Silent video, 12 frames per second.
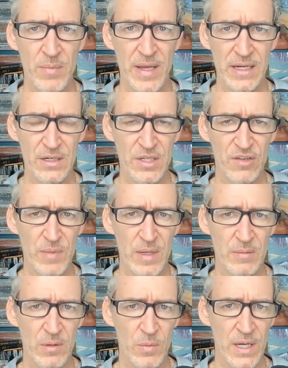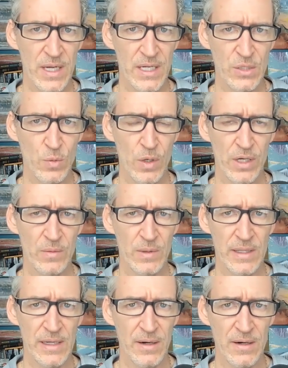paying yourself minimum wage, working
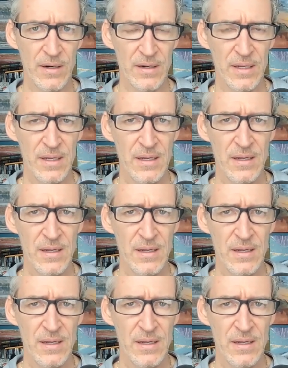really hard,